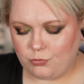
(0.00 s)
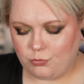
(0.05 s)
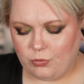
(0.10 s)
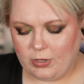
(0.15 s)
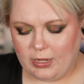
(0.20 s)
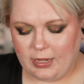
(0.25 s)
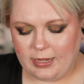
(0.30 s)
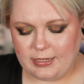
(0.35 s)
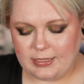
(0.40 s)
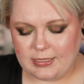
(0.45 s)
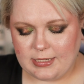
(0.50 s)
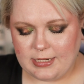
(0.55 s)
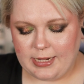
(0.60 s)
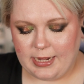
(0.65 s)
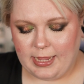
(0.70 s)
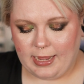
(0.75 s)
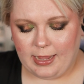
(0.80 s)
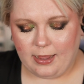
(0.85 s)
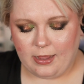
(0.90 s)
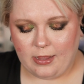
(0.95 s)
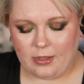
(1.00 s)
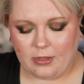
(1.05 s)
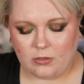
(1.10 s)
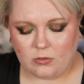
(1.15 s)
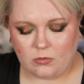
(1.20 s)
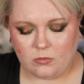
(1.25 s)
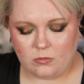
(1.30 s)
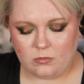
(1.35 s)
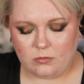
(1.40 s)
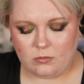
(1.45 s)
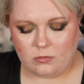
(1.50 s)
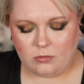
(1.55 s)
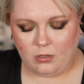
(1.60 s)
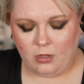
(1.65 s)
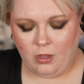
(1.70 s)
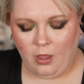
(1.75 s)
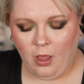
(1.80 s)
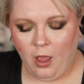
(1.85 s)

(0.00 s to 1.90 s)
right now?